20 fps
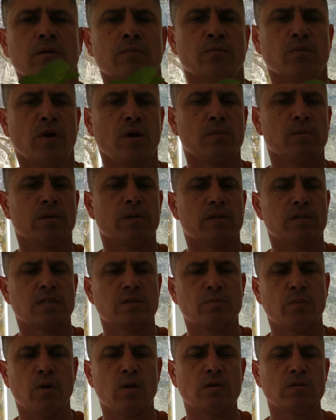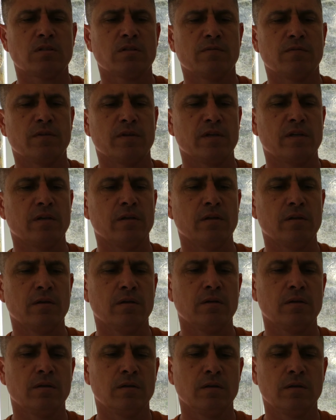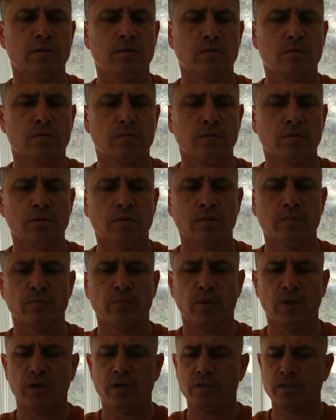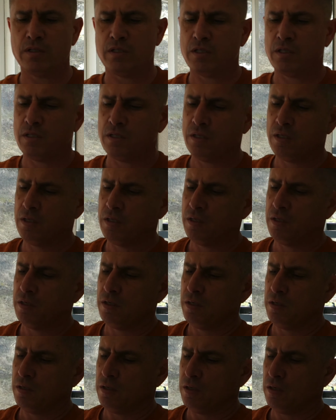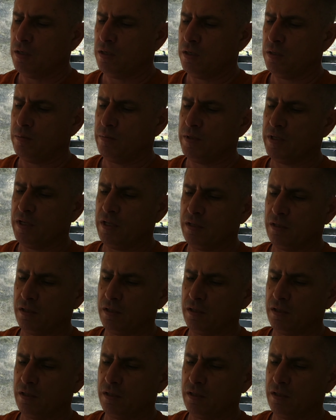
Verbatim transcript: probably the smallest of the bunch. Um, the